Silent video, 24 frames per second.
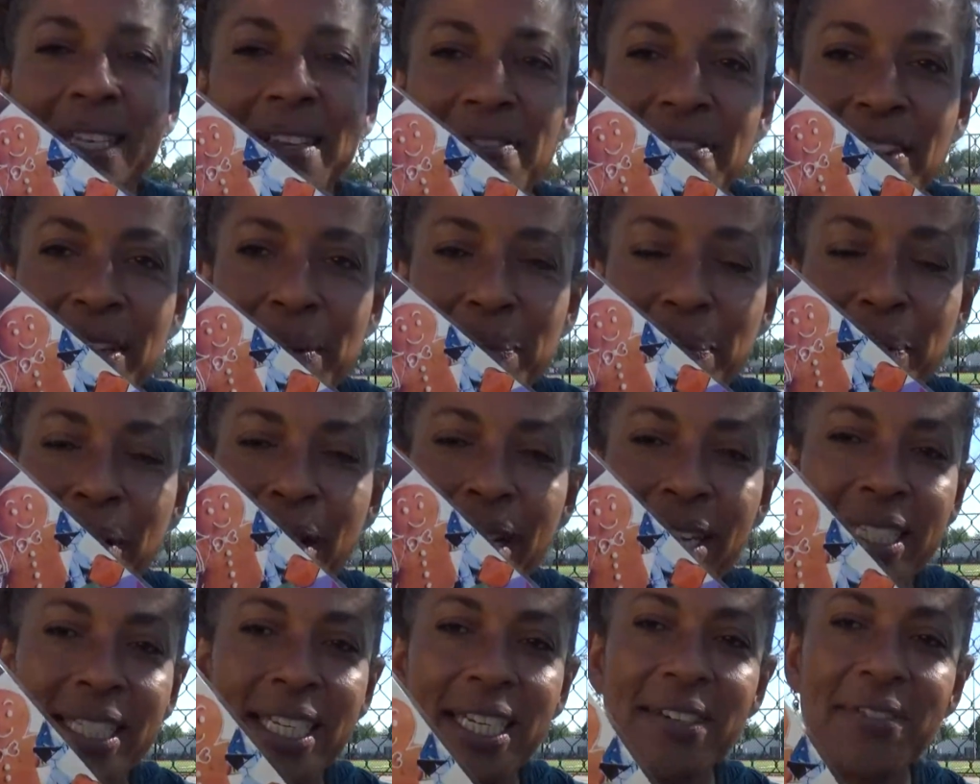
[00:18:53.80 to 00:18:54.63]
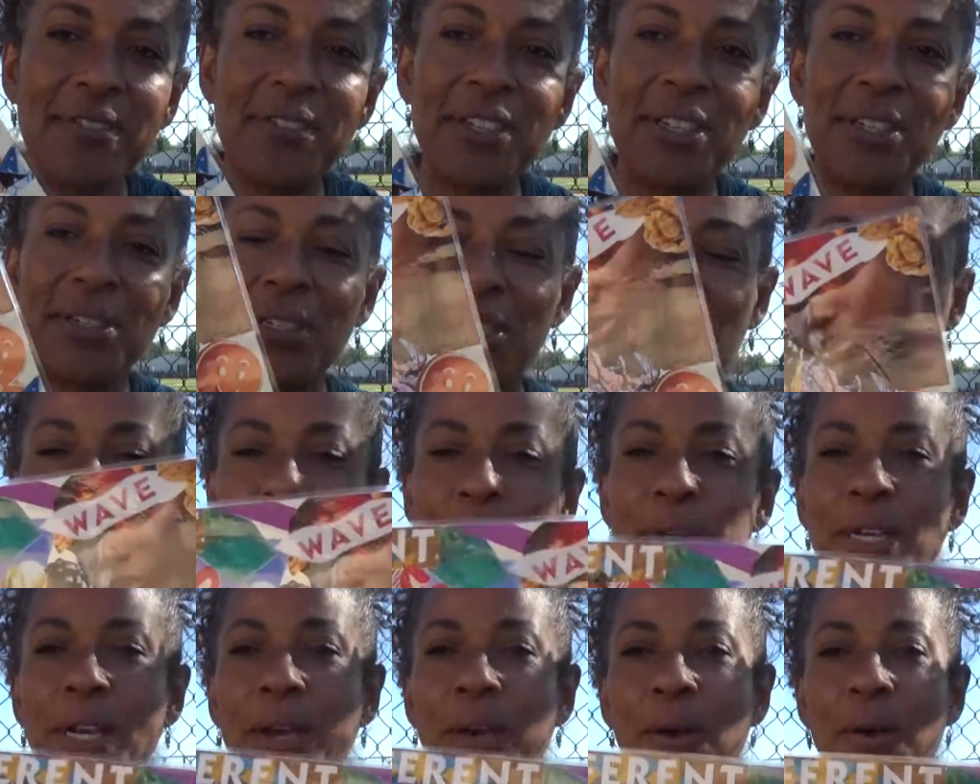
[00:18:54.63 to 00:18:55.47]
fun project for you to do
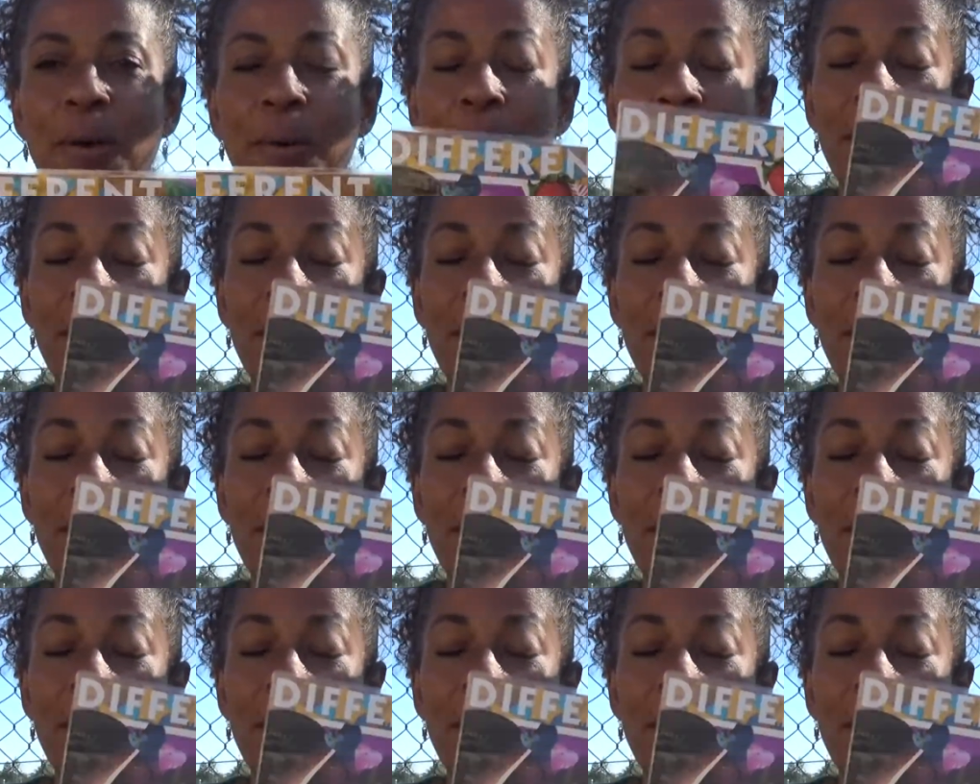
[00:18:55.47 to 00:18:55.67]
at home.